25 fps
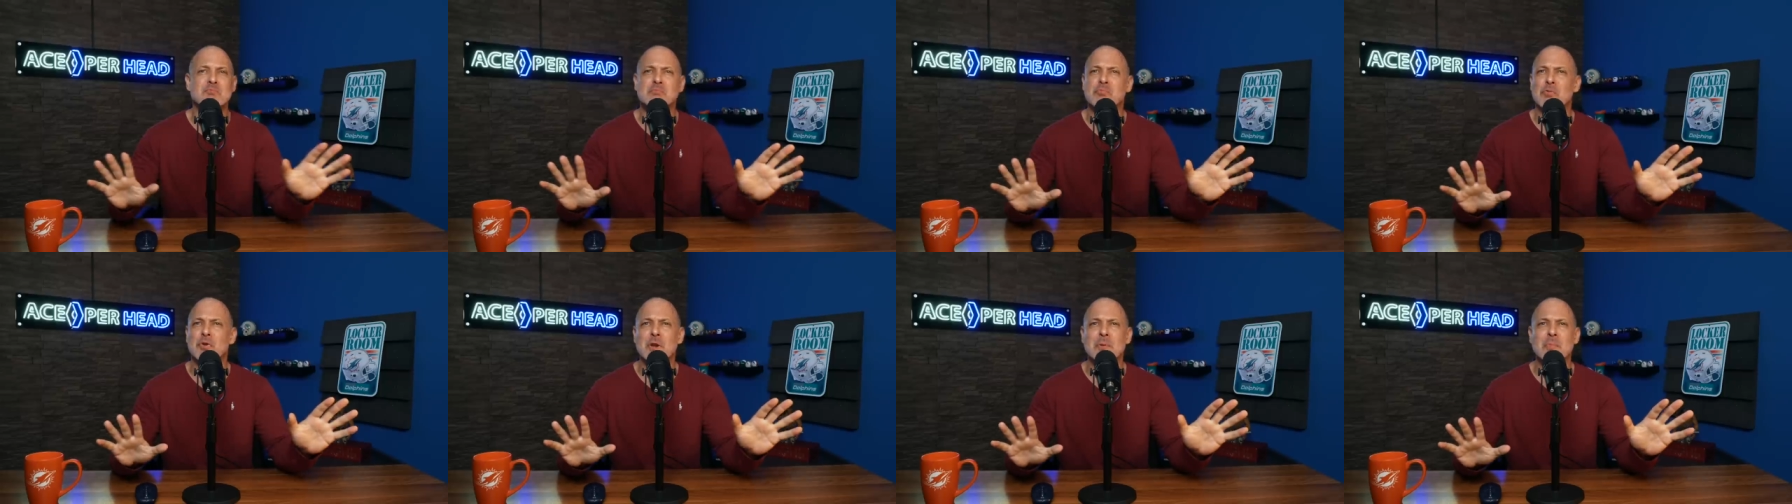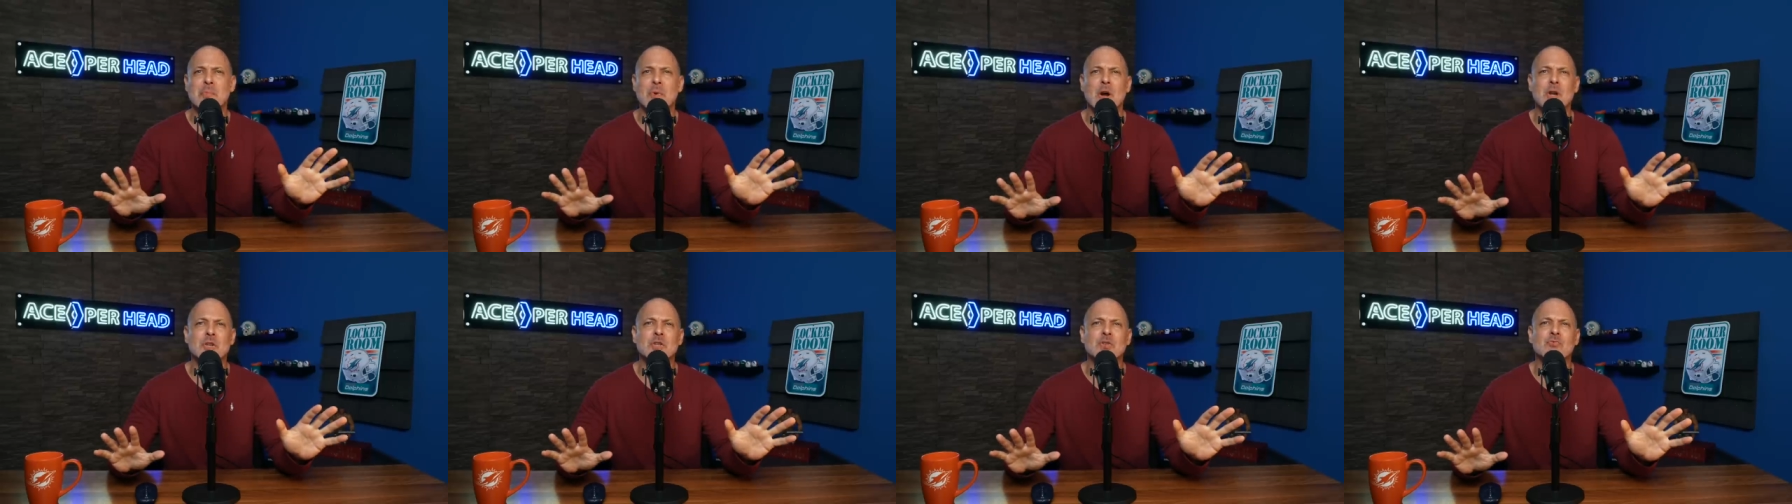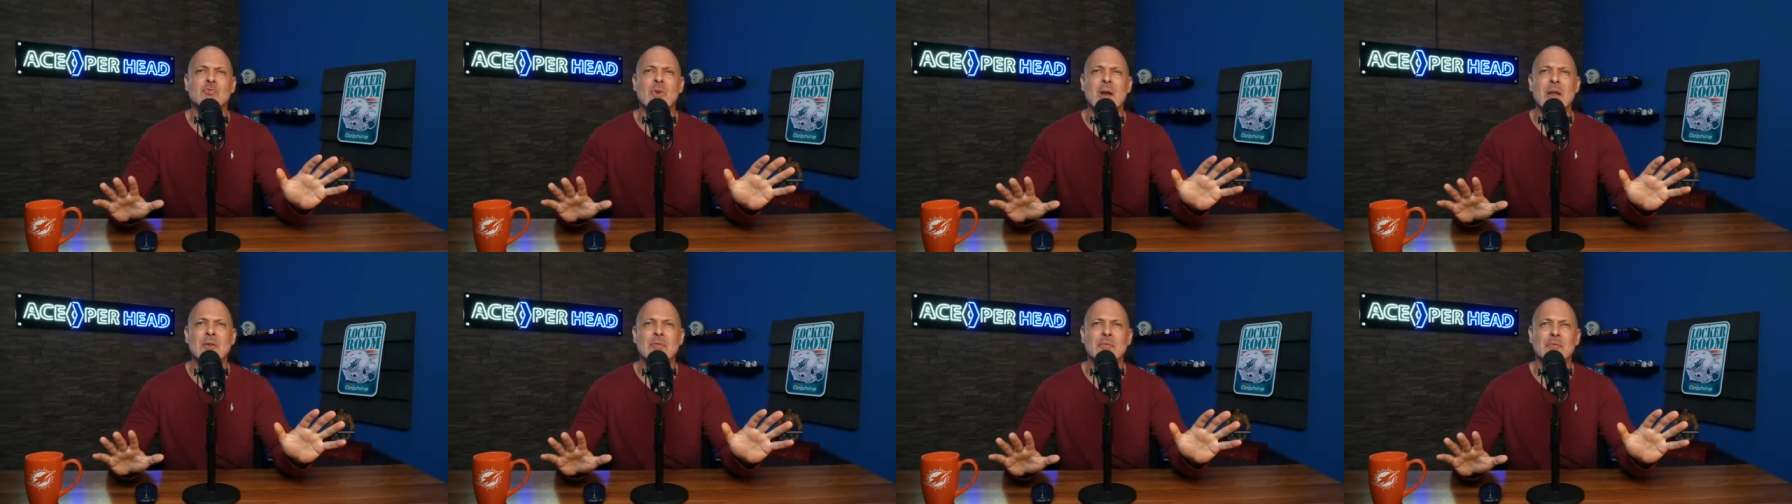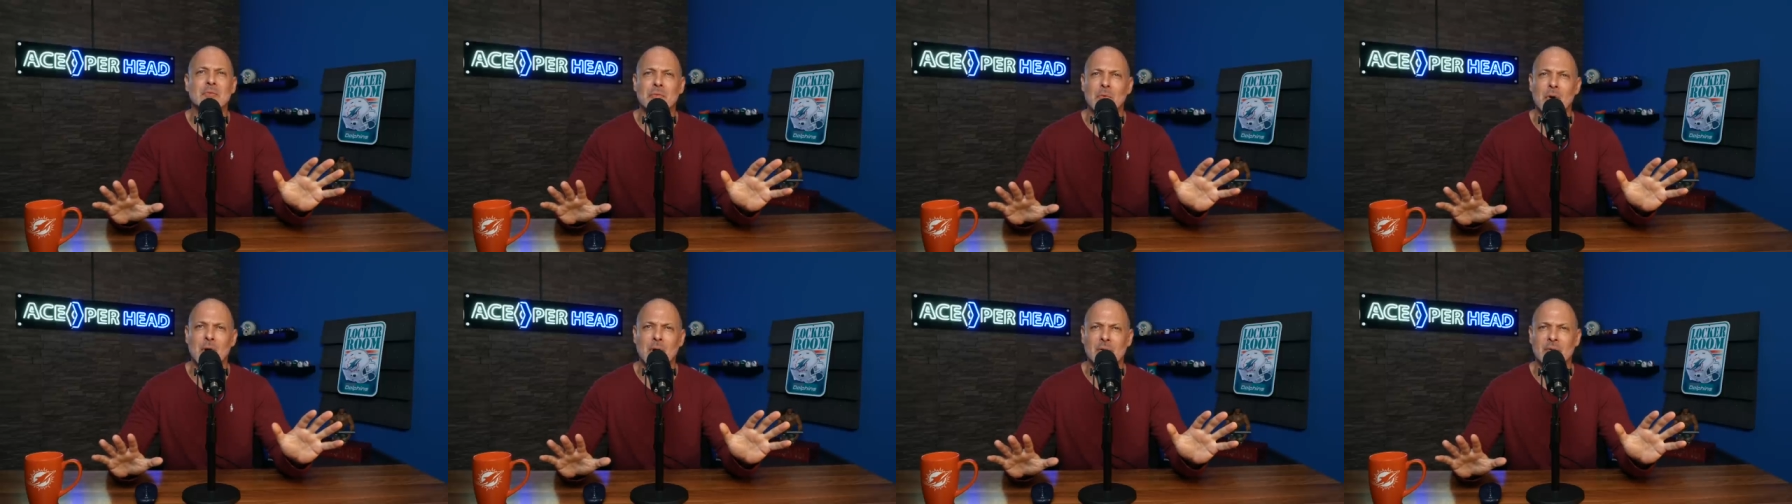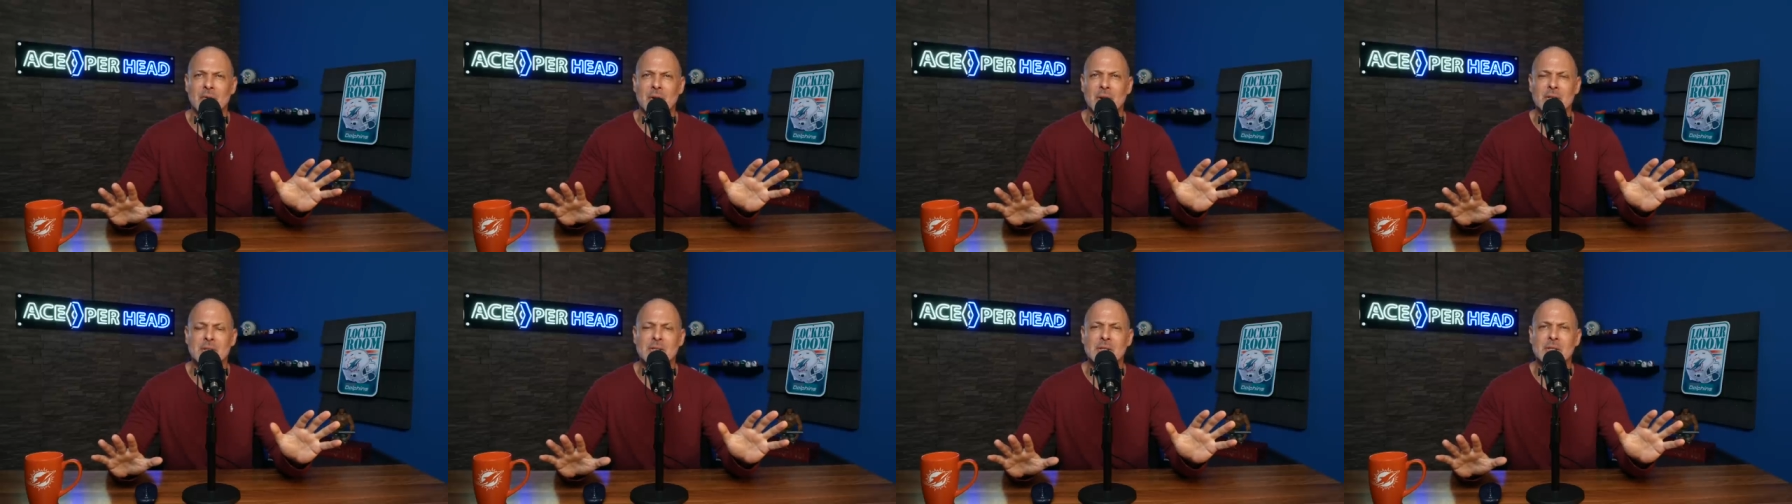pretty much right in front
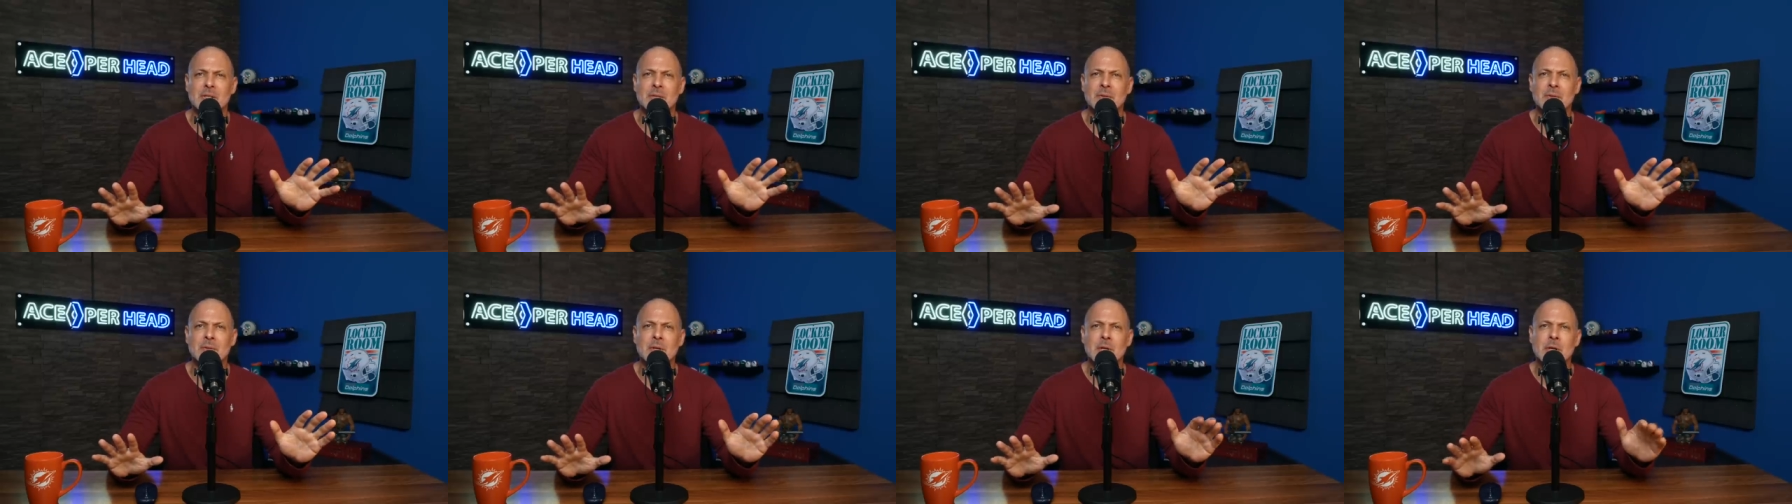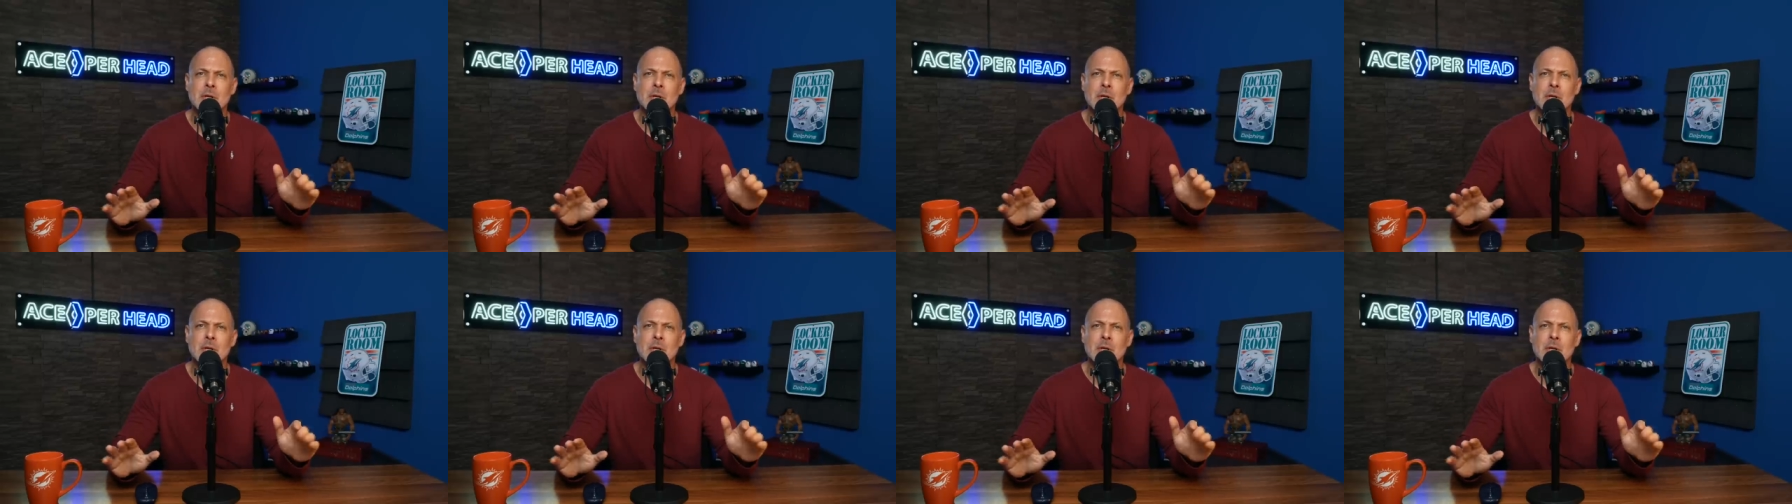of us.